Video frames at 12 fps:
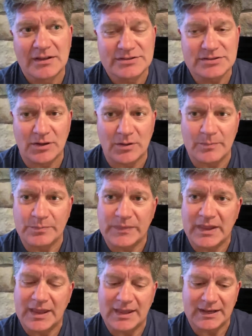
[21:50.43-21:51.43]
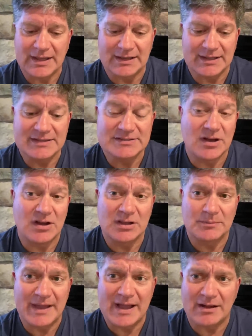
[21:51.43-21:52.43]
So it is all
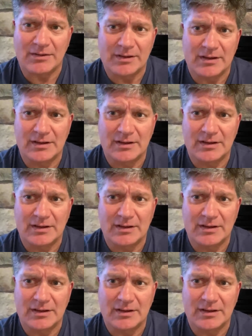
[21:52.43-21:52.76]
about